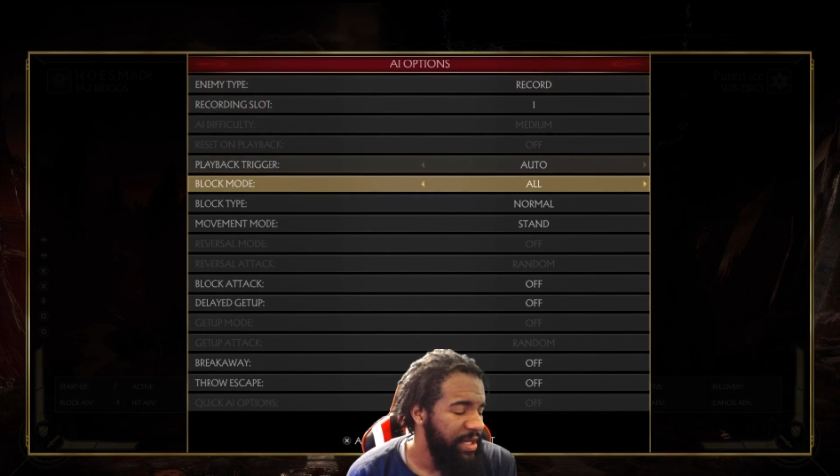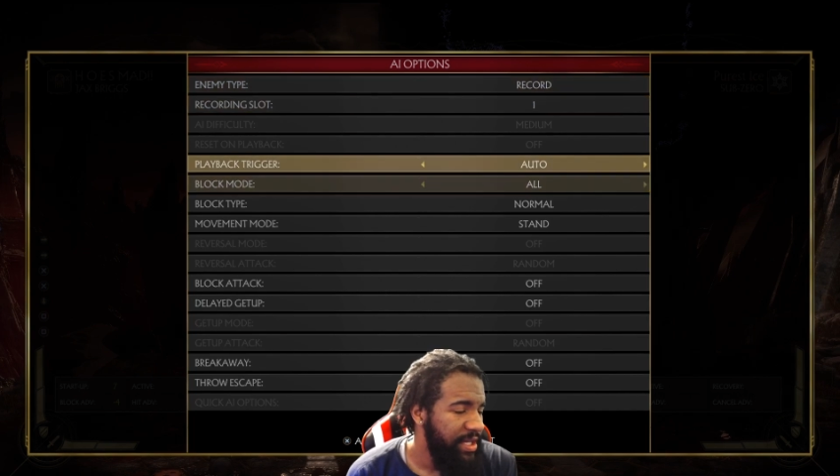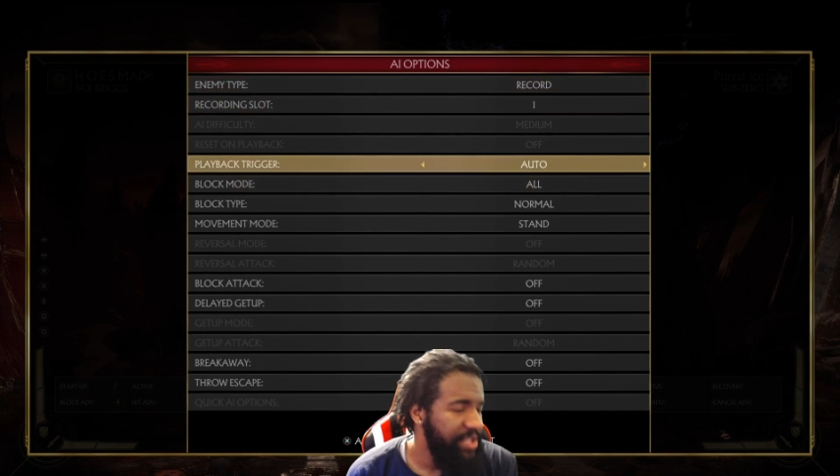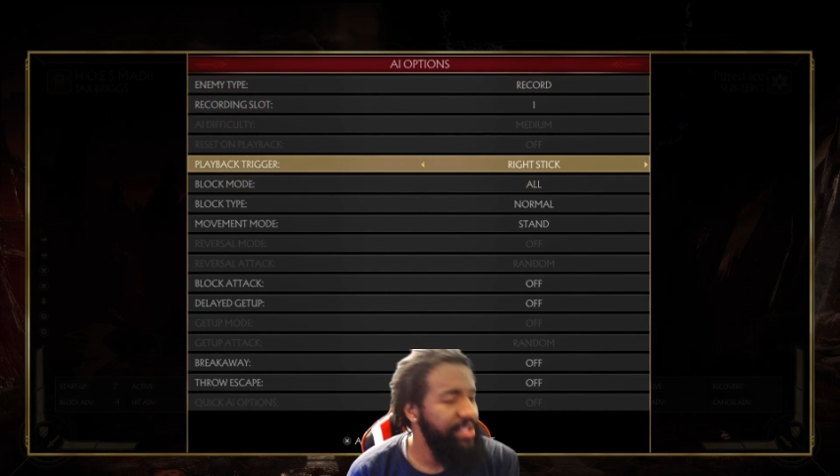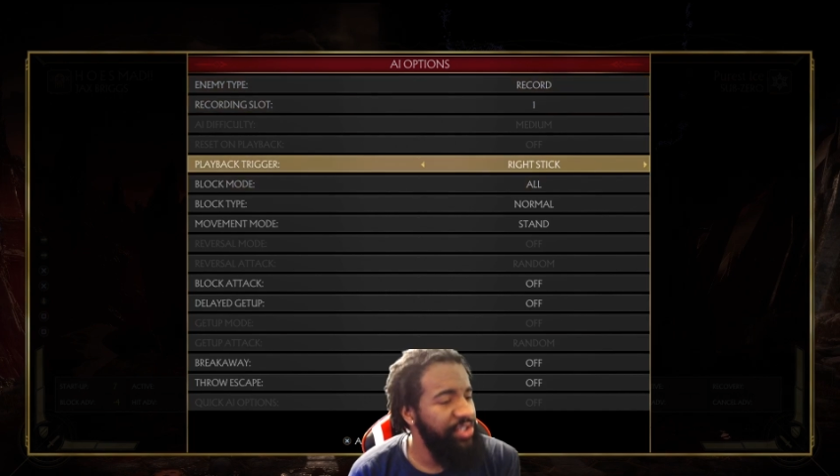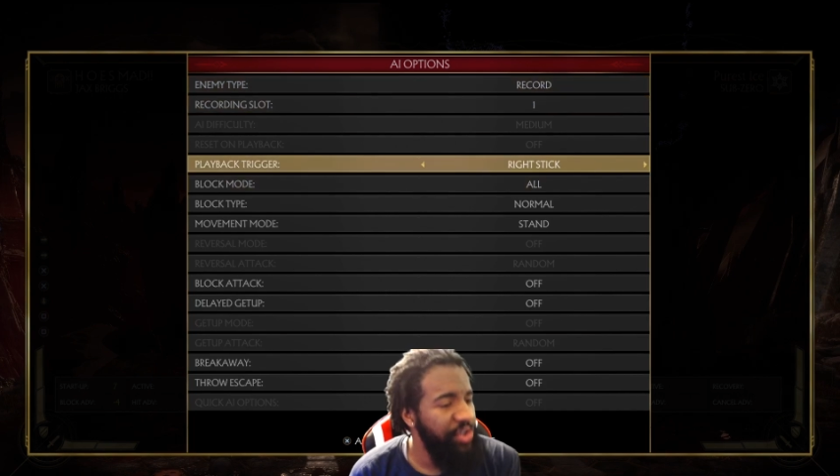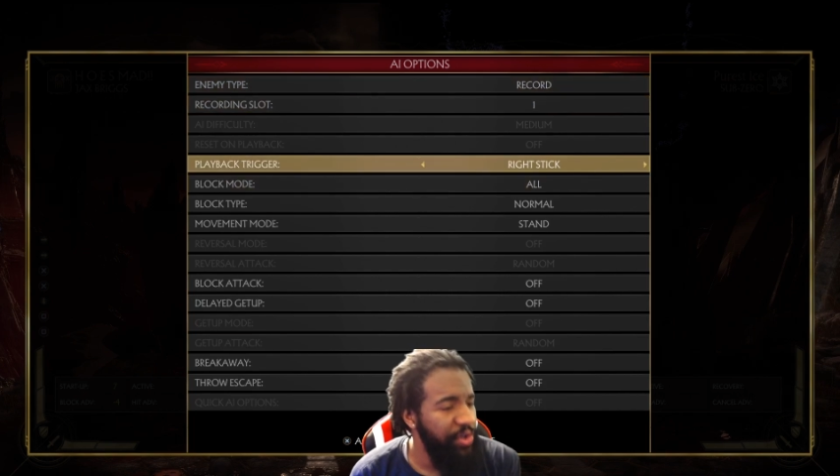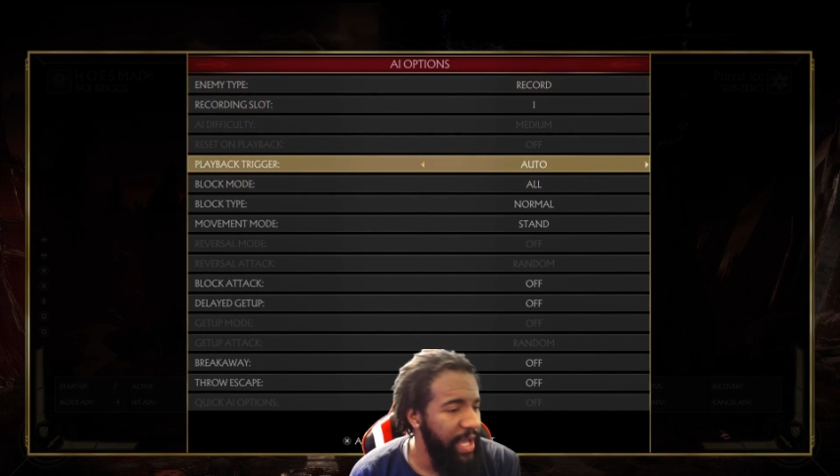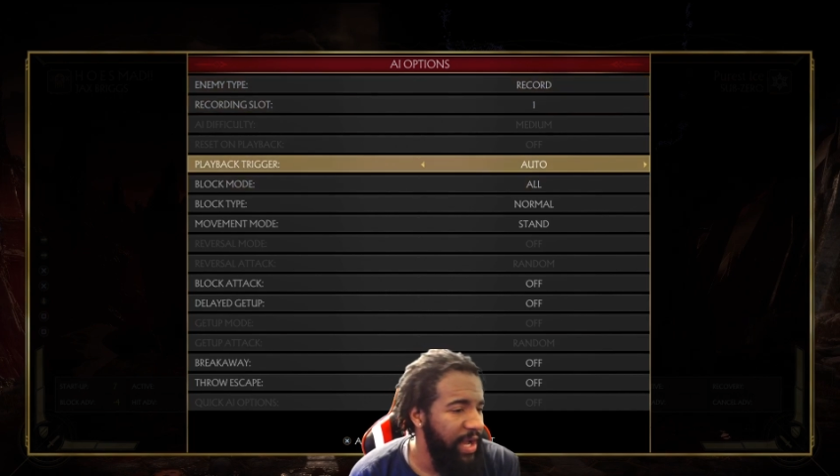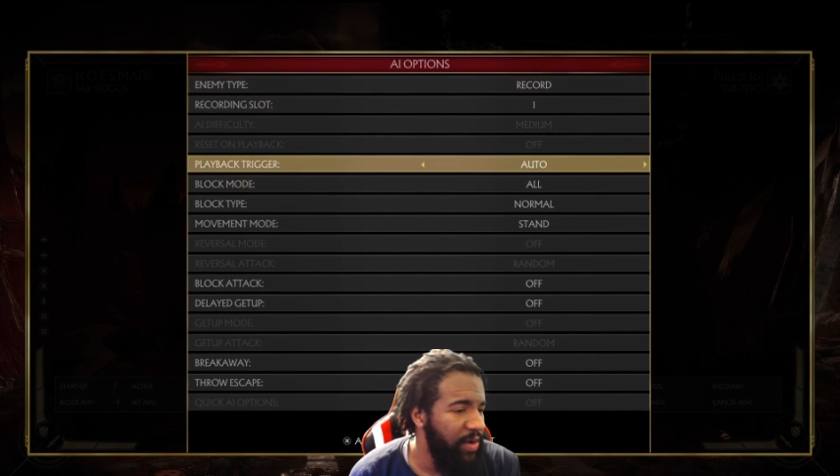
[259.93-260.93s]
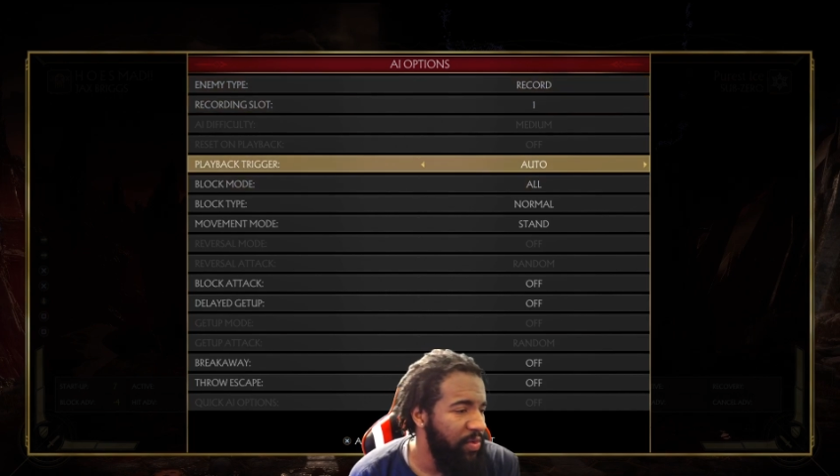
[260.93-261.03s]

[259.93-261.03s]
just to show you how it